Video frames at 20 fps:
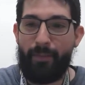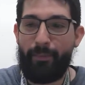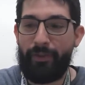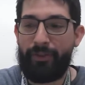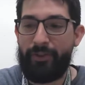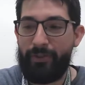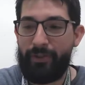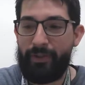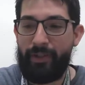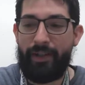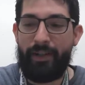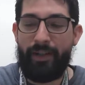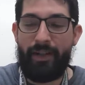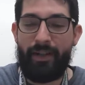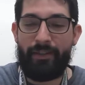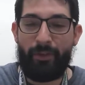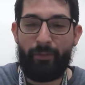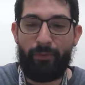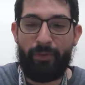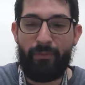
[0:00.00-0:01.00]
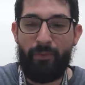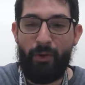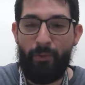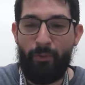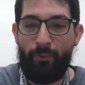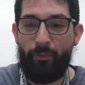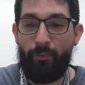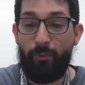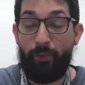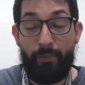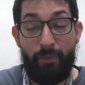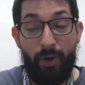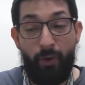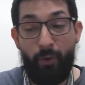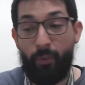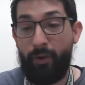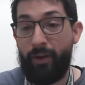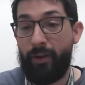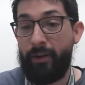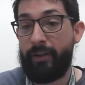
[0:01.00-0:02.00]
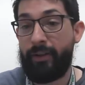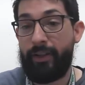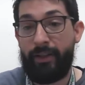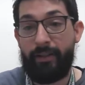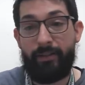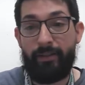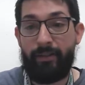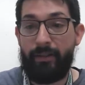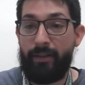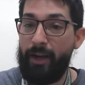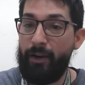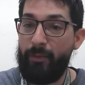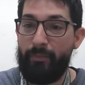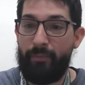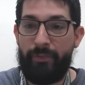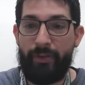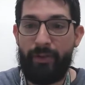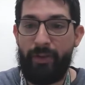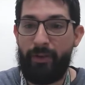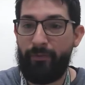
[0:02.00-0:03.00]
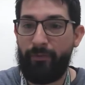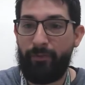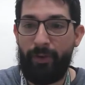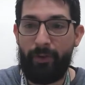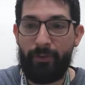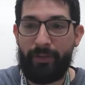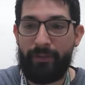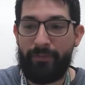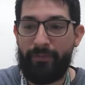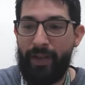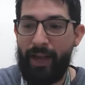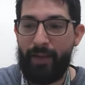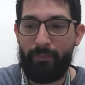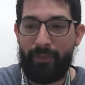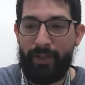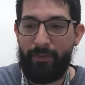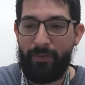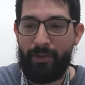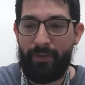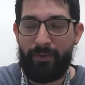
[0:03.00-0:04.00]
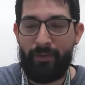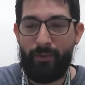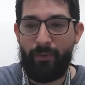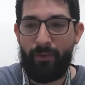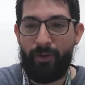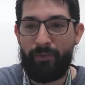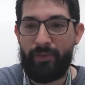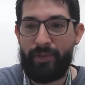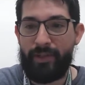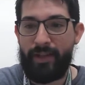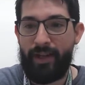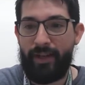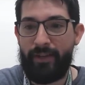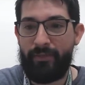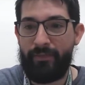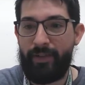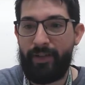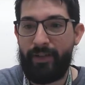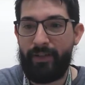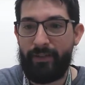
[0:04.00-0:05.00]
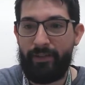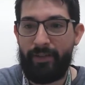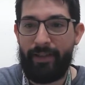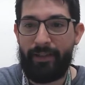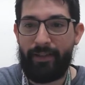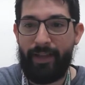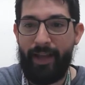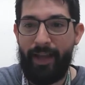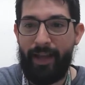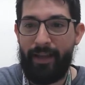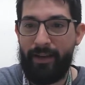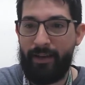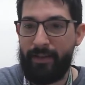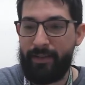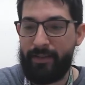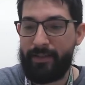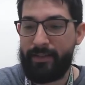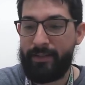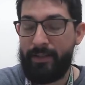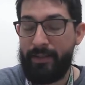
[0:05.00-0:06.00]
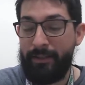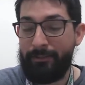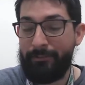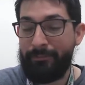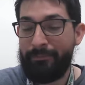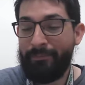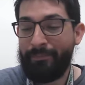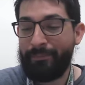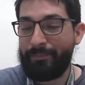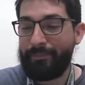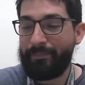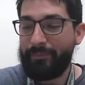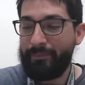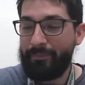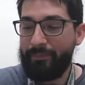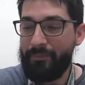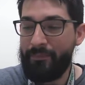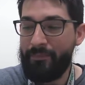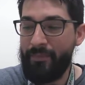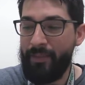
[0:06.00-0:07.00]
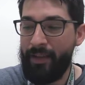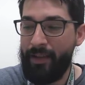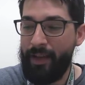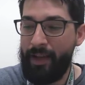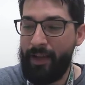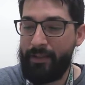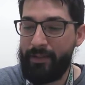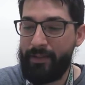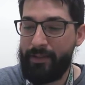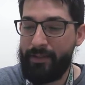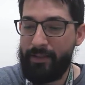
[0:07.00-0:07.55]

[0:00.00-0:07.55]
the opportunity and the remote work and help, float the family while the world was kind of in chaos. And,